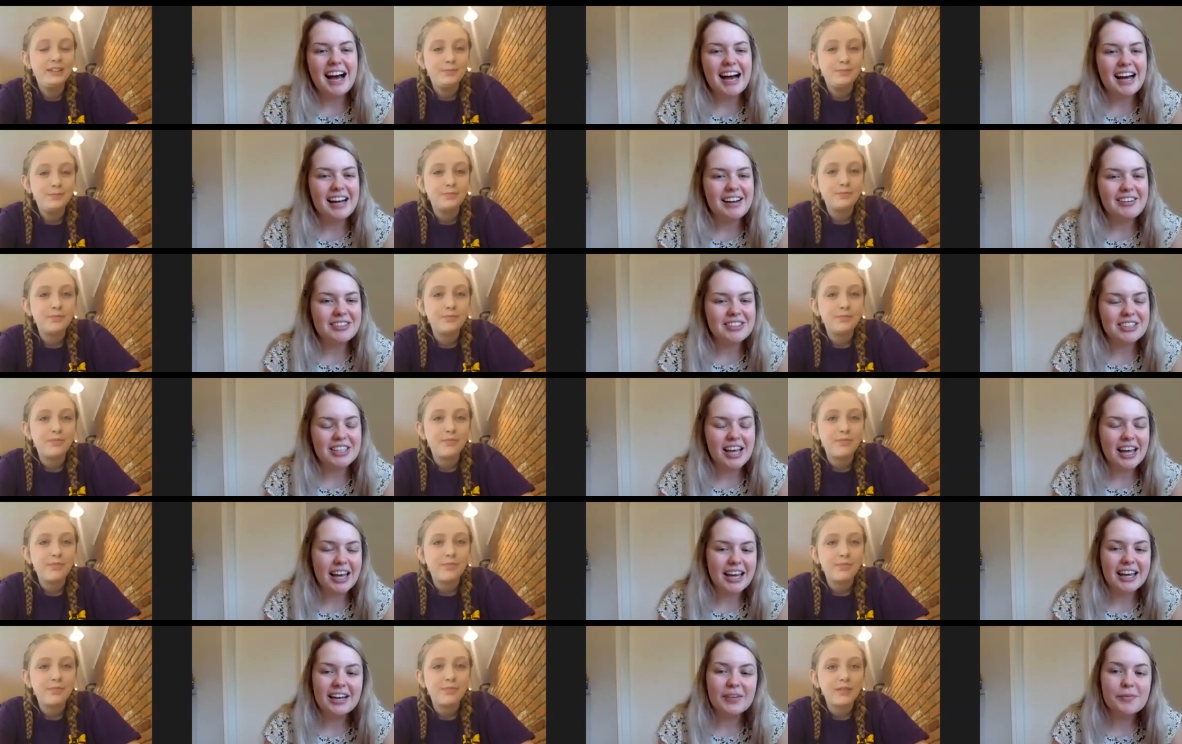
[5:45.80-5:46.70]
Speaker 1: I was
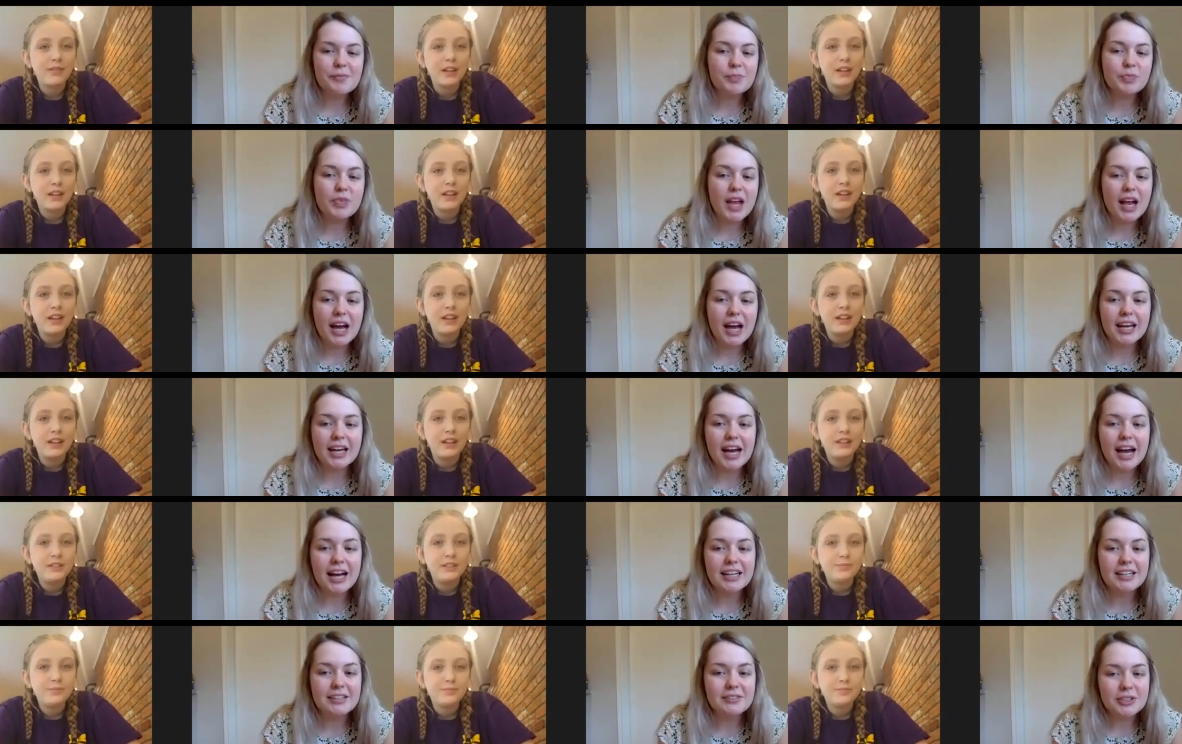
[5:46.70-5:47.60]
like, I
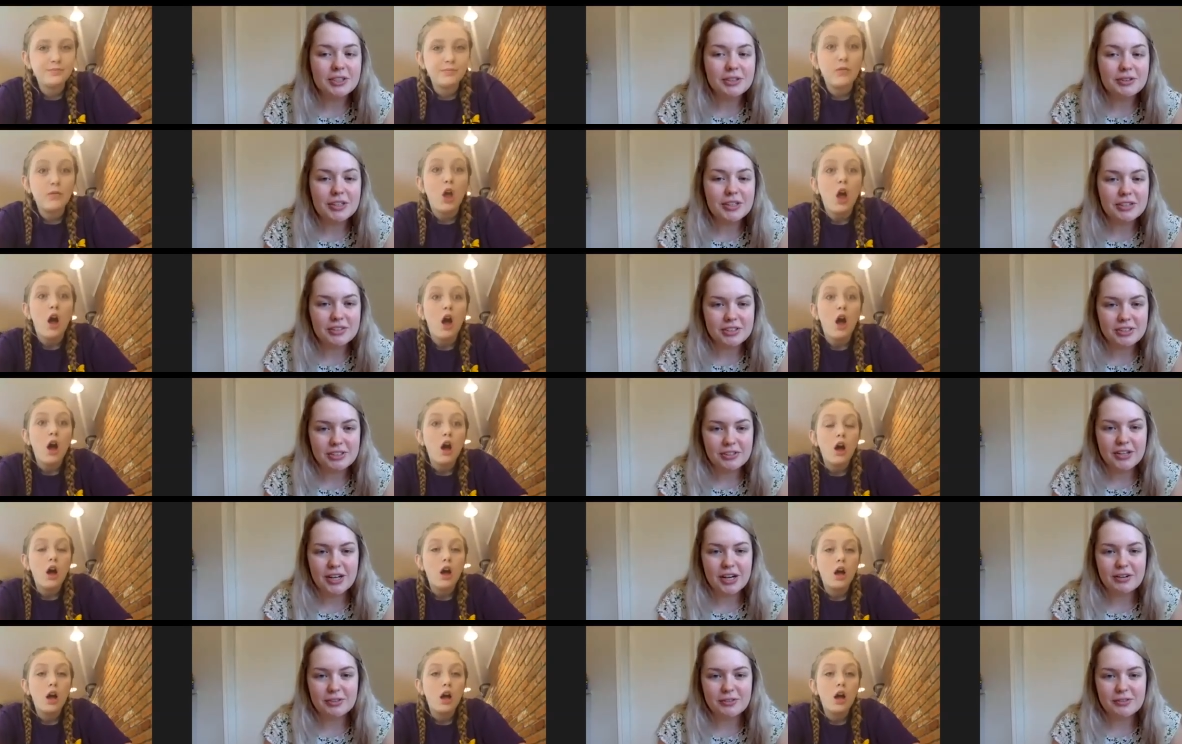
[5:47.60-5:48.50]
kind of knew what I was doing.
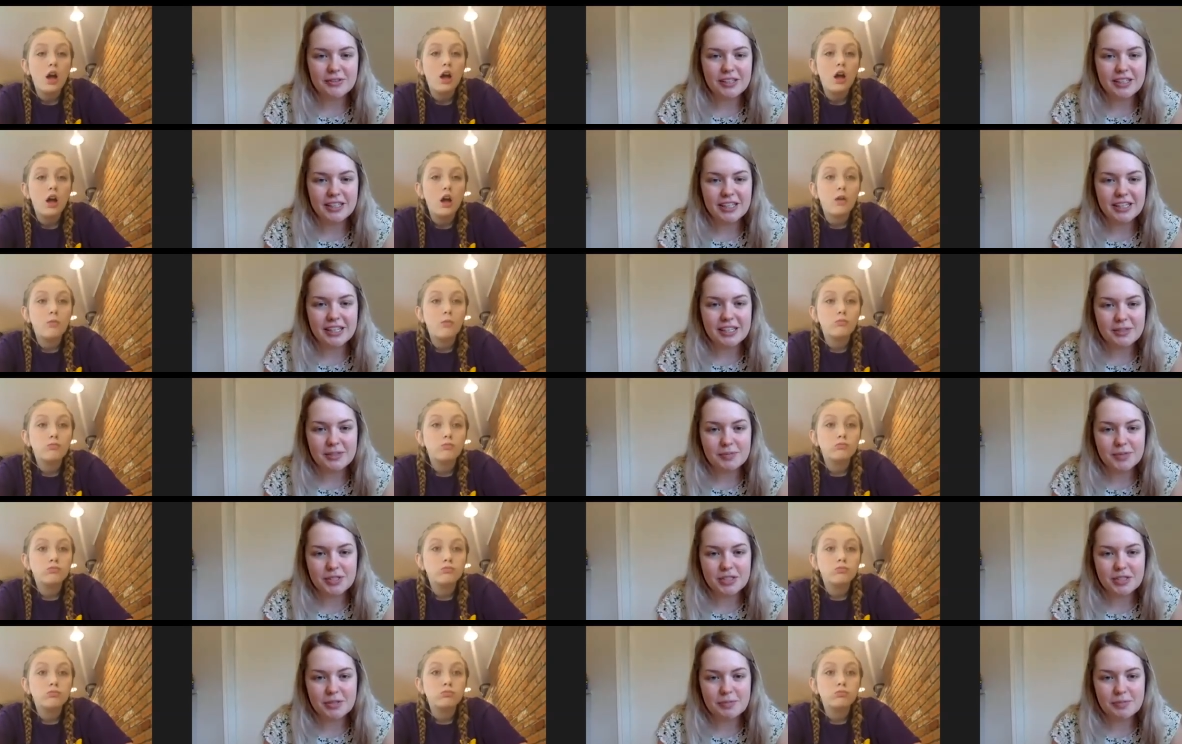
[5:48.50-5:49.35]
I was filling in as Mrs.